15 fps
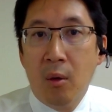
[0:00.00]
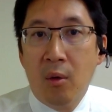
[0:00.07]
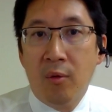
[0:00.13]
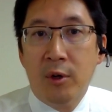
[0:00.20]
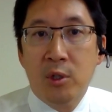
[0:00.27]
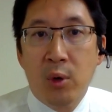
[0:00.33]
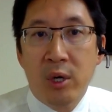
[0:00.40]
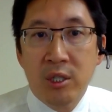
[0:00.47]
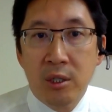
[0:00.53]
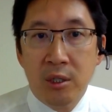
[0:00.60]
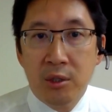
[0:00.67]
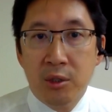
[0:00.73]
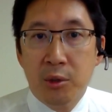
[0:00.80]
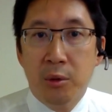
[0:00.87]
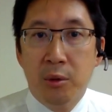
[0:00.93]
First question
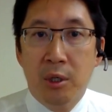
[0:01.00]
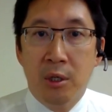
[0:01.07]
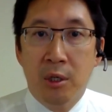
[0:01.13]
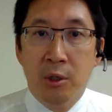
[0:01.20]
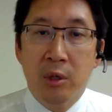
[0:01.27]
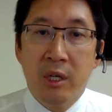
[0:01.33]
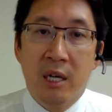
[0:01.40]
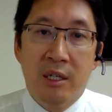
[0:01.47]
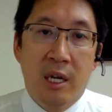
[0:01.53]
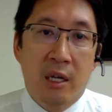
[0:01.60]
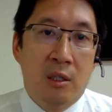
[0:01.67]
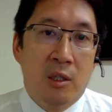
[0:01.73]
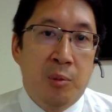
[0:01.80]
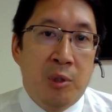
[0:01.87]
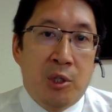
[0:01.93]
is, do the new contact
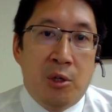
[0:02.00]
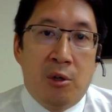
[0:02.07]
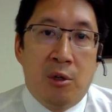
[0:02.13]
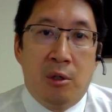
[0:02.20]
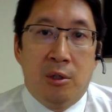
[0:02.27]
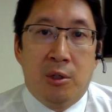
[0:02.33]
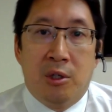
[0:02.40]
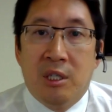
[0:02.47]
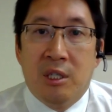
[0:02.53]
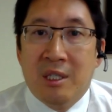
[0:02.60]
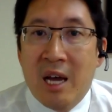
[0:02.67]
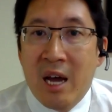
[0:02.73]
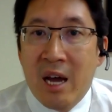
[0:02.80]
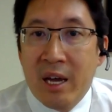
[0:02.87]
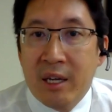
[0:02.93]
lens materials or
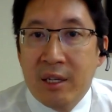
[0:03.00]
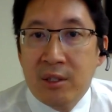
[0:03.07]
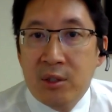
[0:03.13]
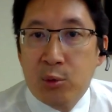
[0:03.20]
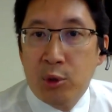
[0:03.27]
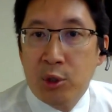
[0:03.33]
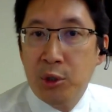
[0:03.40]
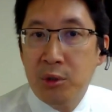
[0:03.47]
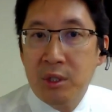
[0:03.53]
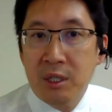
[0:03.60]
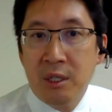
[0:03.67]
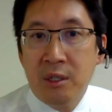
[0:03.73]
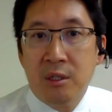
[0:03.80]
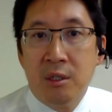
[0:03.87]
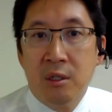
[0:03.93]
designs reduce the
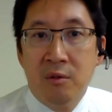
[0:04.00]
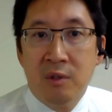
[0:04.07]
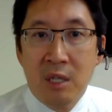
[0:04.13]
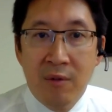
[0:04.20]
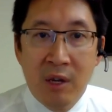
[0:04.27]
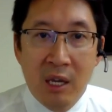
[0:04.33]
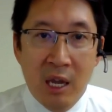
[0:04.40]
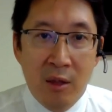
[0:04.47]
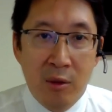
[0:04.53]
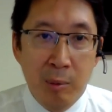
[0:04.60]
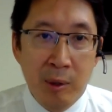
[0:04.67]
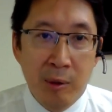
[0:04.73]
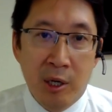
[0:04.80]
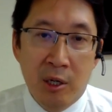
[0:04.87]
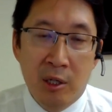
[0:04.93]
incidence of
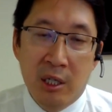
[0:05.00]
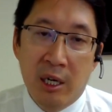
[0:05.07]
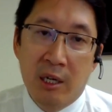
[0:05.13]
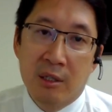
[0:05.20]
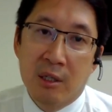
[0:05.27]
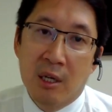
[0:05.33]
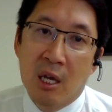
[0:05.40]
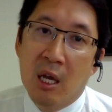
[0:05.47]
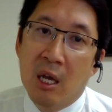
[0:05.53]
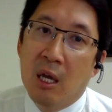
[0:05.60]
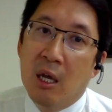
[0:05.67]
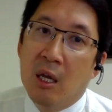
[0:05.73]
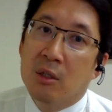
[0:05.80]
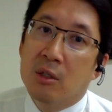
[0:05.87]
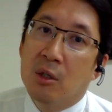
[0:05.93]
acanthamoeba keratitis?
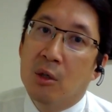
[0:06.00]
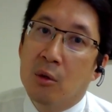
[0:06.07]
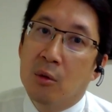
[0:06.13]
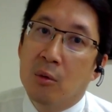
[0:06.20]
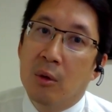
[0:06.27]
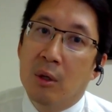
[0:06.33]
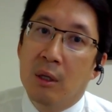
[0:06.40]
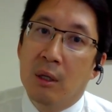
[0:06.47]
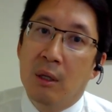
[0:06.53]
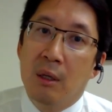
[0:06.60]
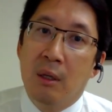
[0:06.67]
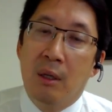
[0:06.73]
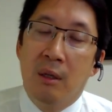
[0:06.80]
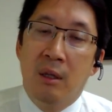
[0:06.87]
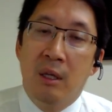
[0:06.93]
So
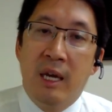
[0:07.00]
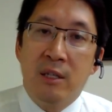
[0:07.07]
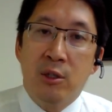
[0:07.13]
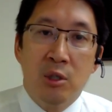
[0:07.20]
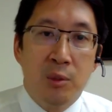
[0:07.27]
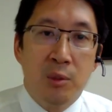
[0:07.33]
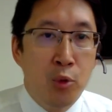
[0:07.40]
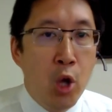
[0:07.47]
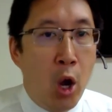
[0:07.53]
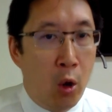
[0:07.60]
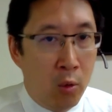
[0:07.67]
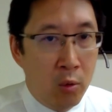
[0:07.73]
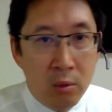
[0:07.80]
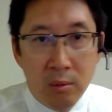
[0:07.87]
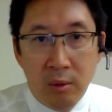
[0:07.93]
the answer is
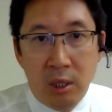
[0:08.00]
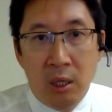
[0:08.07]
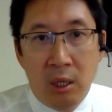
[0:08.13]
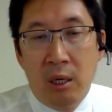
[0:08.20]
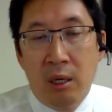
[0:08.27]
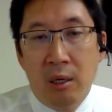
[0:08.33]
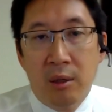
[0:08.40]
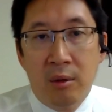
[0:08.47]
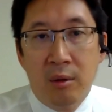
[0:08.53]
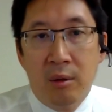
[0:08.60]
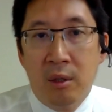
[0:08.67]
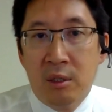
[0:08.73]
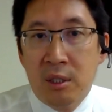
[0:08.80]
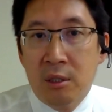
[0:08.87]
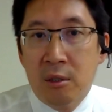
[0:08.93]
no. Uh,
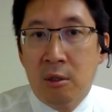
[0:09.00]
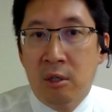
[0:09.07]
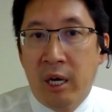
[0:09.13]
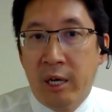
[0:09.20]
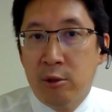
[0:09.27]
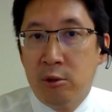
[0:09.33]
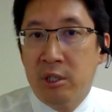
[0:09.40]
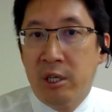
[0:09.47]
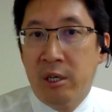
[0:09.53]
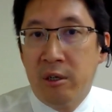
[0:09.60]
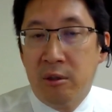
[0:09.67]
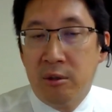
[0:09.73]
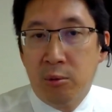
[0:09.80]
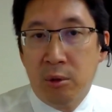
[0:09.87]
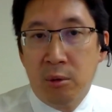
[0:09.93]
the silicone
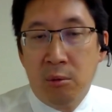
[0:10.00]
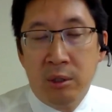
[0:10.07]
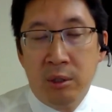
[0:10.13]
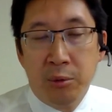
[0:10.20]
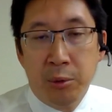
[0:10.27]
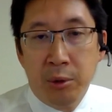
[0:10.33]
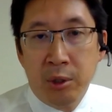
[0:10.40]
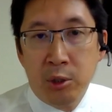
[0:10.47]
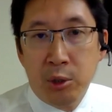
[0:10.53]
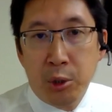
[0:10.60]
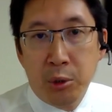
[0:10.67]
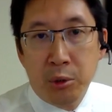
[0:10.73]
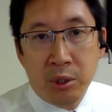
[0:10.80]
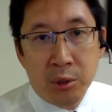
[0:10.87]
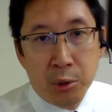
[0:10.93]
hydrogels were the ones we were
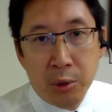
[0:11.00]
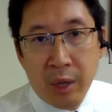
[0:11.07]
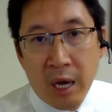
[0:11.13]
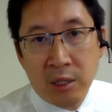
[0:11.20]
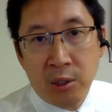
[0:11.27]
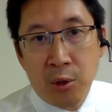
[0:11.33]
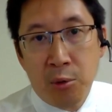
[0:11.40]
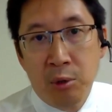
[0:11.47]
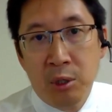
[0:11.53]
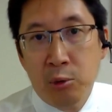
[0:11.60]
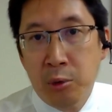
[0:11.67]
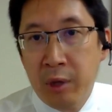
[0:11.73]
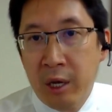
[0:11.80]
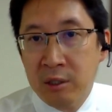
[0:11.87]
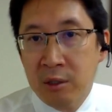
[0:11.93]
introduced in 2003,
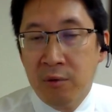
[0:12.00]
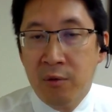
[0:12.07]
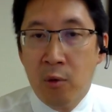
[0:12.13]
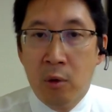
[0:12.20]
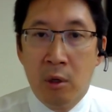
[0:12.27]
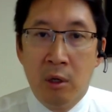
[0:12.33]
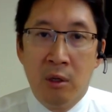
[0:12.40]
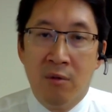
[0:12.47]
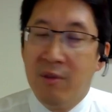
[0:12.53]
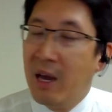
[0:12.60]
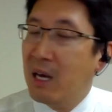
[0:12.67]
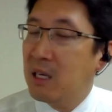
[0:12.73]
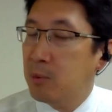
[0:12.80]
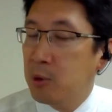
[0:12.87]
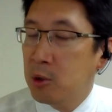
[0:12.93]
2004, and the
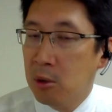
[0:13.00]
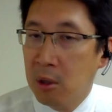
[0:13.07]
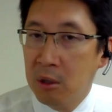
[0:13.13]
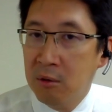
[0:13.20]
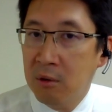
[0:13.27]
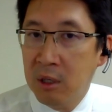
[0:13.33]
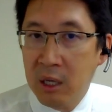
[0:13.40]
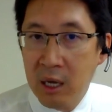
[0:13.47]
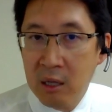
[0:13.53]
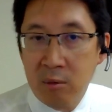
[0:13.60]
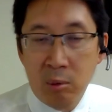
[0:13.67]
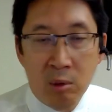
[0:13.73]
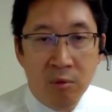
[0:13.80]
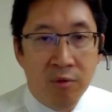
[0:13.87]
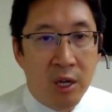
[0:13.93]
vast majority of
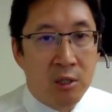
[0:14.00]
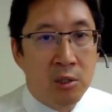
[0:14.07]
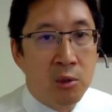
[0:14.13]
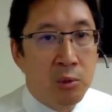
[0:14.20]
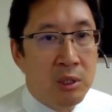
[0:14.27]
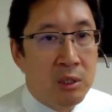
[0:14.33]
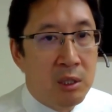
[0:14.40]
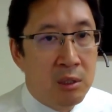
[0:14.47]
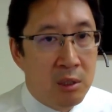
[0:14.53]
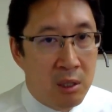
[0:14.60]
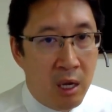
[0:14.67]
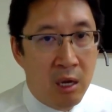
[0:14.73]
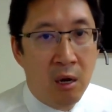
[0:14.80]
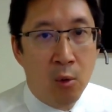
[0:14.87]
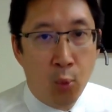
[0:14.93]
acanthamoeba infections we see
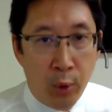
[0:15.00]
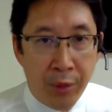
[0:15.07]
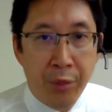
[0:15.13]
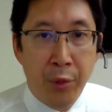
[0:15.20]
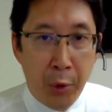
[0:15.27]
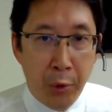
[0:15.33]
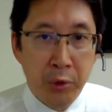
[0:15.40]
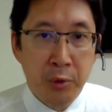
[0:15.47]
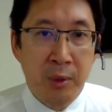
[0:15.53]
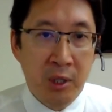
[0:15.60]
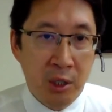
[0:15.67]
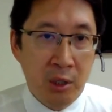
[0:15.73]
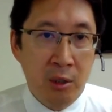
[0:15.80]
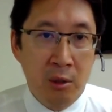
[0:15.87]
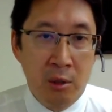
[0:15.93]
today are with those
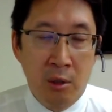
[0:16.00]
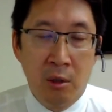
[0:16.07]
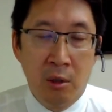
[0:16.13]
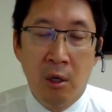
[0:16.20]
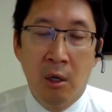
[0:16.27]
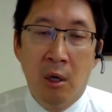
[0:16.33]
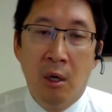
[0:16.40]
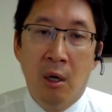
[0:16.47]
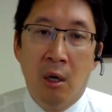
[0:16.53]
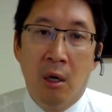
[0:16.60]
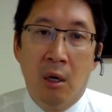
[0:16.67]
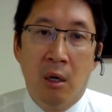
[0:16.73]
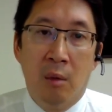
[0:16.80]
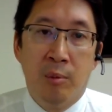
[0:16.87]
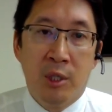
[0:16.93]
particular
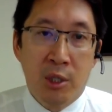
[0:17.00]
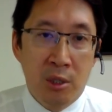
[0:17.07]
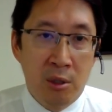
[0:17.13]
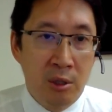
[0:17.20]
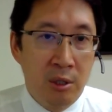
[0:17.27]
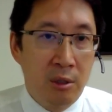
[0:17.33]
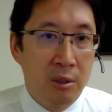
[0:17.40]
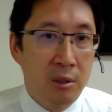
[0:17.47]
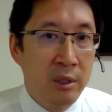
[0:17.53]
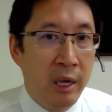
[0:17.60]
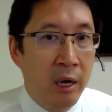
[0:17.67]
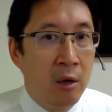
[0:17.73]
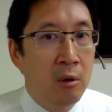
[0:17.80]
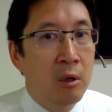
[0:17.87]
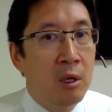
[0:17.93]
uh, materials.
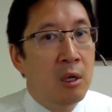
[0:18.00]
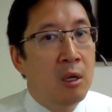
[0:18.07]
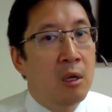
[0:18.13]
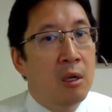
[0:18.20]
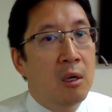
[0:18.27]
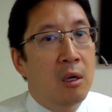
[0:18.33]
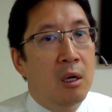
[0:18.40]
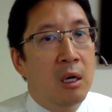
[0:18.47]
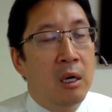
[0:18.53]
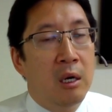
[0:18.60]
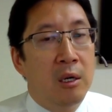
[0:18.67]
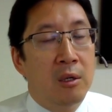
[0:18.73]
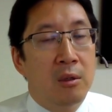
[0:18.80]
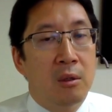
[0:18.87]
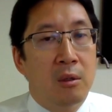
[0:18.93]
Now,
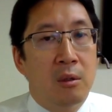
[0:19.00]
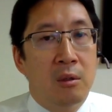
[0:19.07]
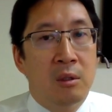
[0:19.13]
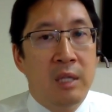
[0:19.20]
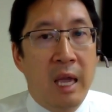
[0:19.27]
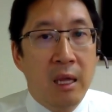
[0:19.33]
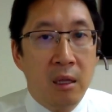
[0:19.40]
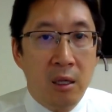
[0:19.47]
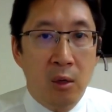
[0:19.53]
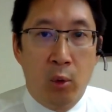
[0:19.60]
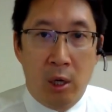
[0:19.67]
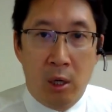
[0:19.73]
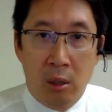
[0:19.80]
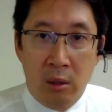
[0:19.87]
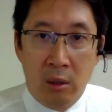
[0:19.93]
uh, daily
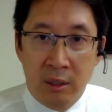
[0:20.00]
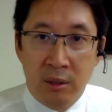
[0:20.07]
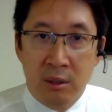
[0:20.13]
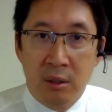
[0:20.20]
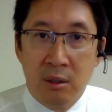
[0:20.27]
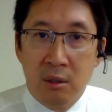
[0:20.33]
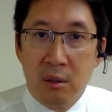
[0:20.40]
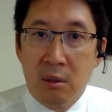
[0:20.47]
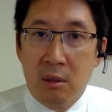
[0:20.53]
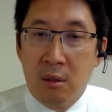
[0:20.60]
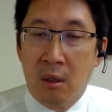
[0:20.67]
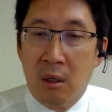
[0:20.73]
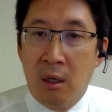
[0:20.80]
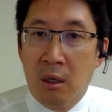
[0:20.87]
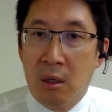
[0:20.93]
wear lenses,
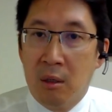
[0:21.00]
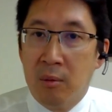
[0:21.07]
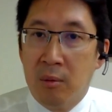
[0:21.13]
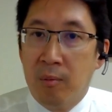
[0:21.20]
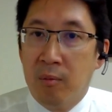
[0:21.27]
uh,